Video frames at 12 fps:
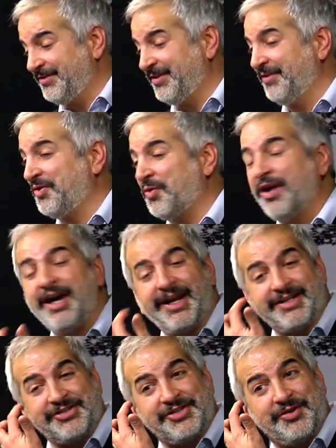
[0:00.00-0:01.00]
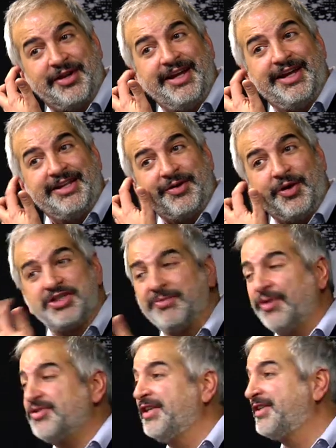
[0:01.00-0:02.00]
Iraq. And so the Washington
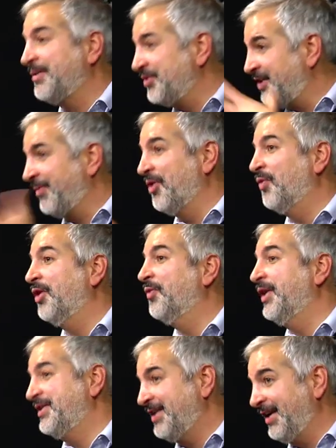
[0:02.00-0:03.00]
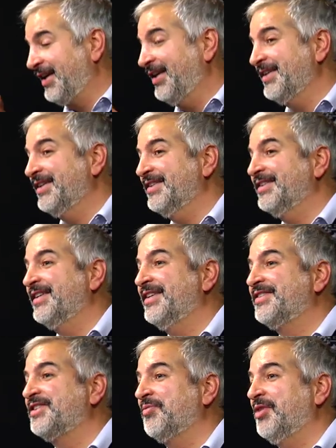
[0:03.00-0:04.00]
Post at that time just gave me a one-way ticket and
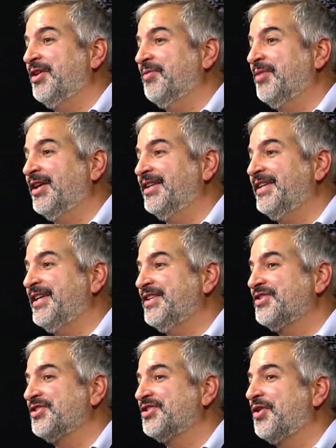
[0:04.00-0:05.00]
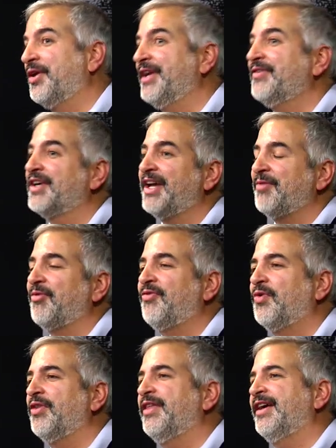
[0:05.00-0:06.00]
sent me to the Middle East. And so I never got it
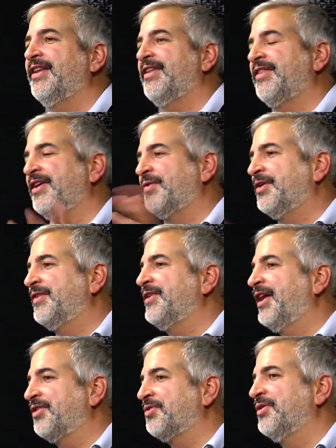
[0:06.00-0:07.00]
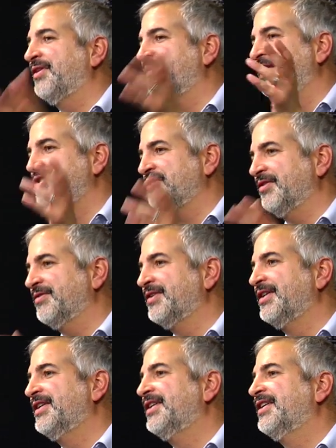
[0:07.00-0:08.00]
before then, and they thought, well, if he got through the invasion of
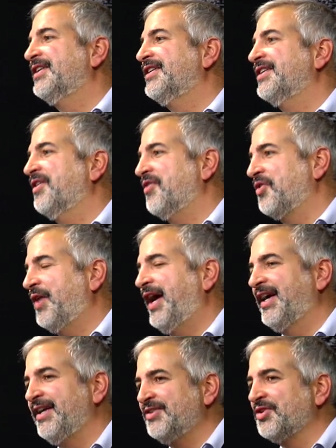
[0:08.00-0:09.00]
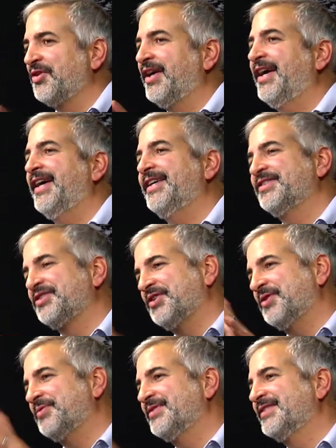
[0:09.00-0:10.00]
Iraq, he's okay. And
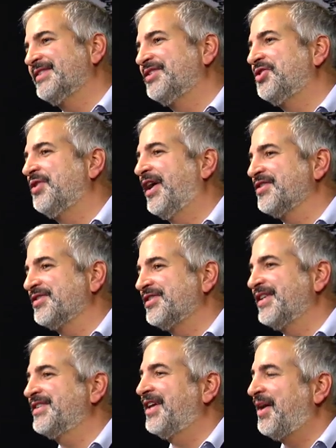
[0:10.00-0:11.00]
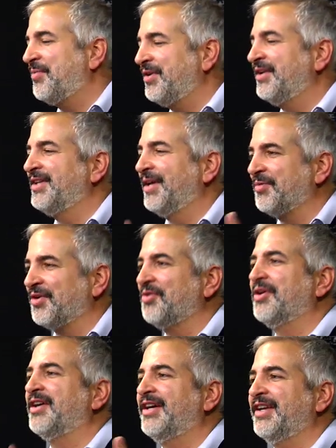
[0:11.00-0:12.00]
so 2006 happened, and it kept on
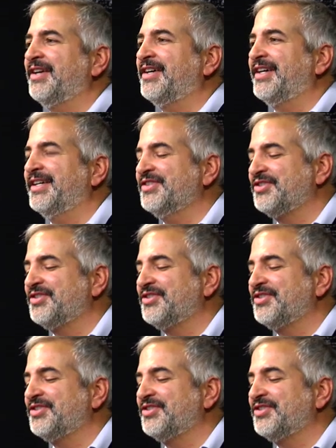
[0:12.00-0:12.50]
going on and on.